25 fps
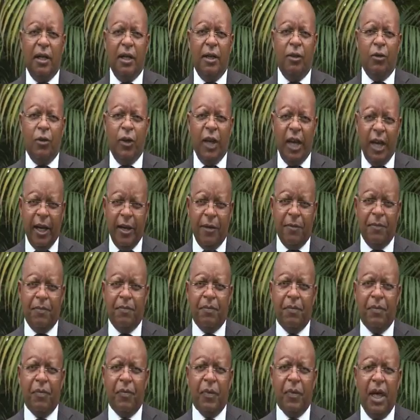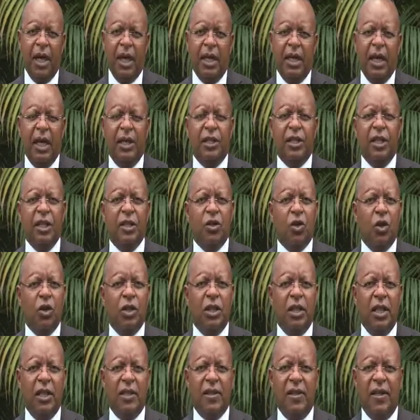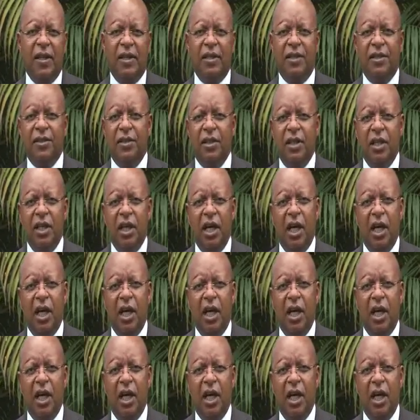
in Othaya, And I did coordinate that.